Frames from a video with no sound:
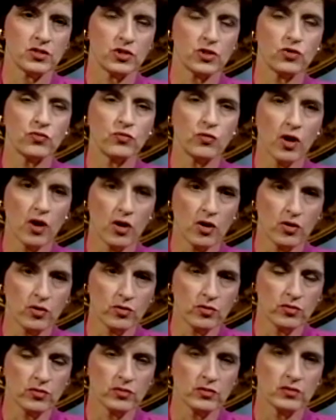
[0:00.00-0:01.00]

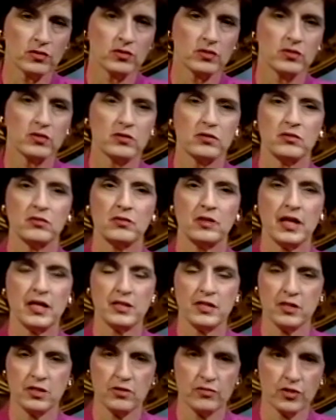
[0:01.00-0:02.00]
grow
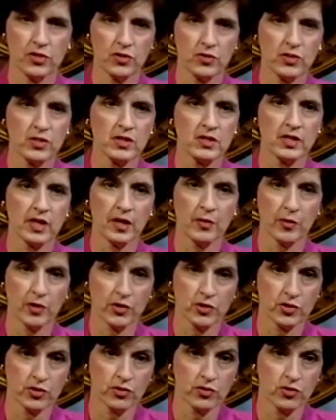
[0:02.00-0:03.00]
as individuals and to help our
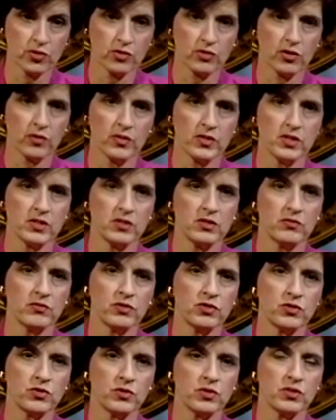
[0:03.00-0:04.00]
students grow as
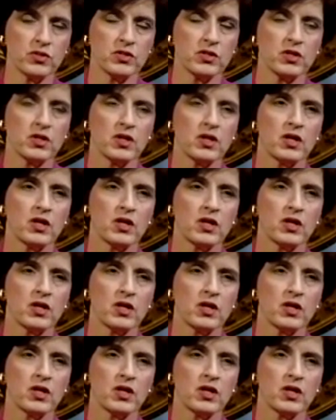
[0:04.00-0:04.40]
individuals